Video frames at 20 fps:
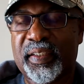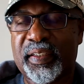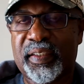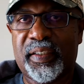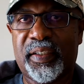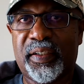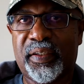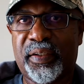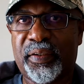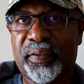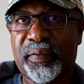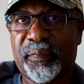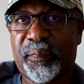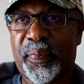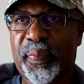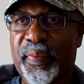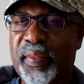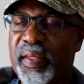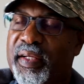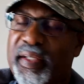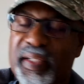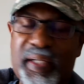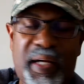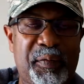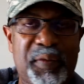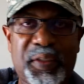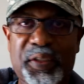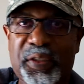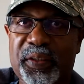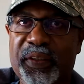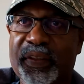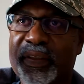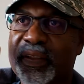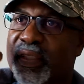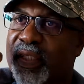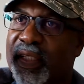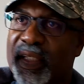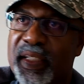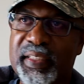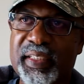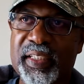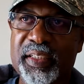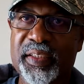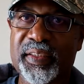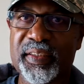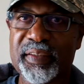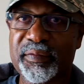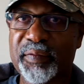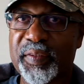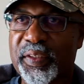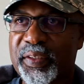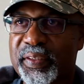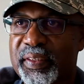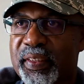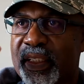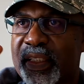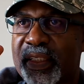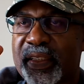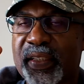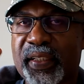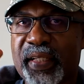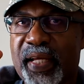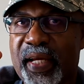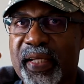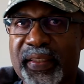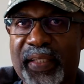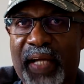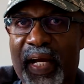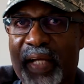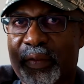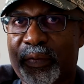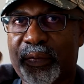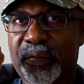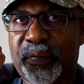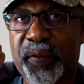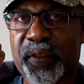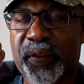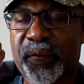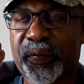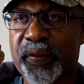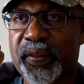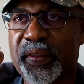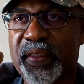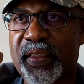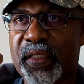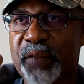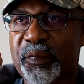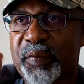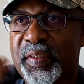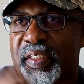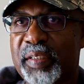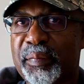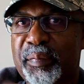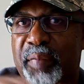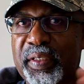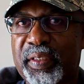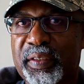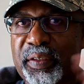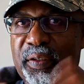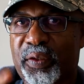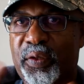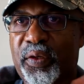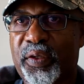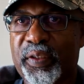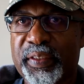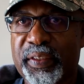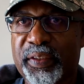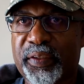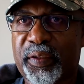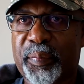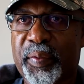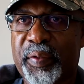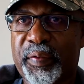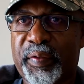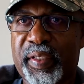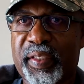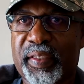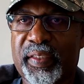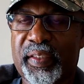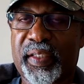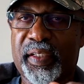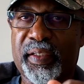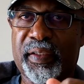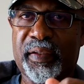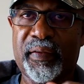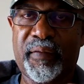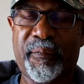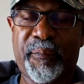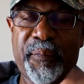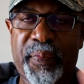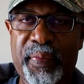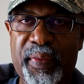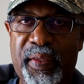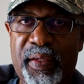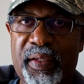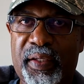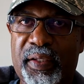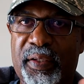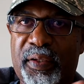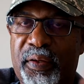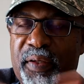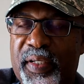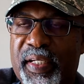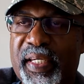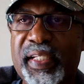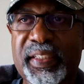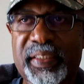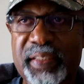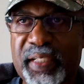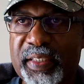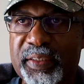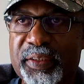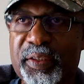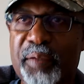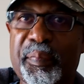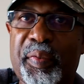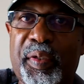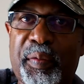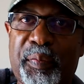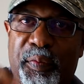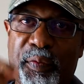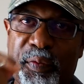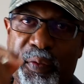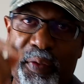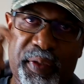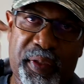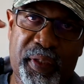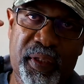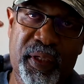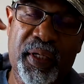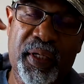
and we just eat it. We just eat it like that with our teeth. We didn't bother to cut it up or anything. Occasionally some people would,